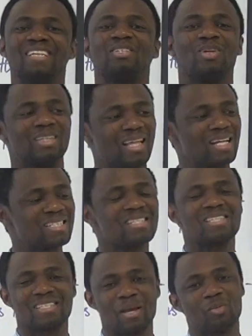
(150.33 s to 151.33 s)
So that
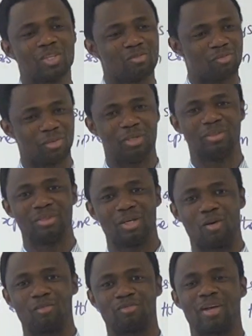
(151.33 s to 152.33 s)
is same with the field
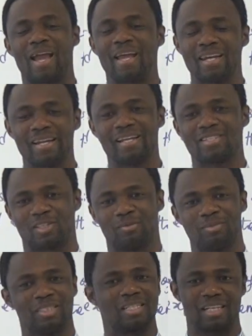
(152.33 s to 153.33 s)
of any
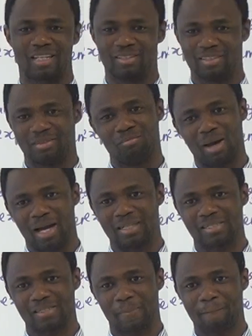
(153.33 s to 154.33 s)
subject, including math.